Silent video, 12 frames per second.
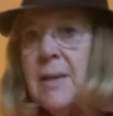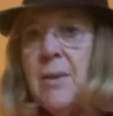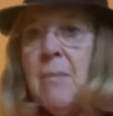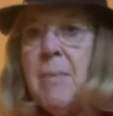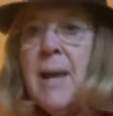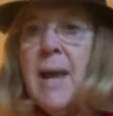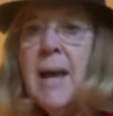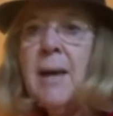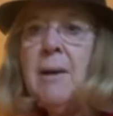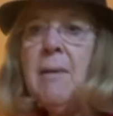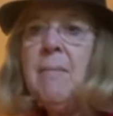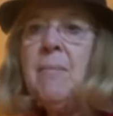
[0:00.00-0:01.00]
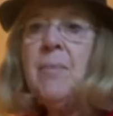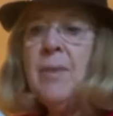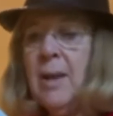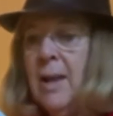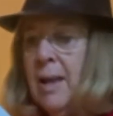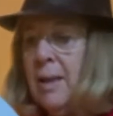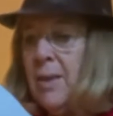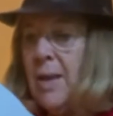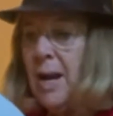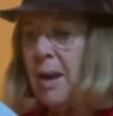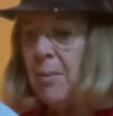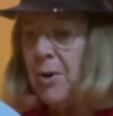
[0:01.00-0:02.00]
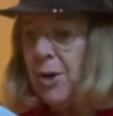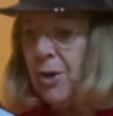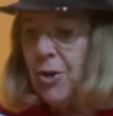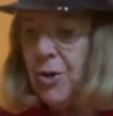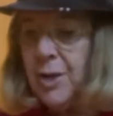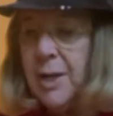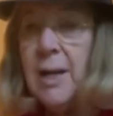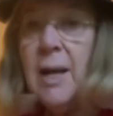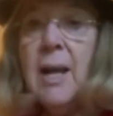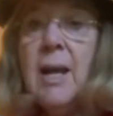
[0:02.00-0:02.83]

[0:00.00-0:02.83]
in the pan, then I'm going to cook it,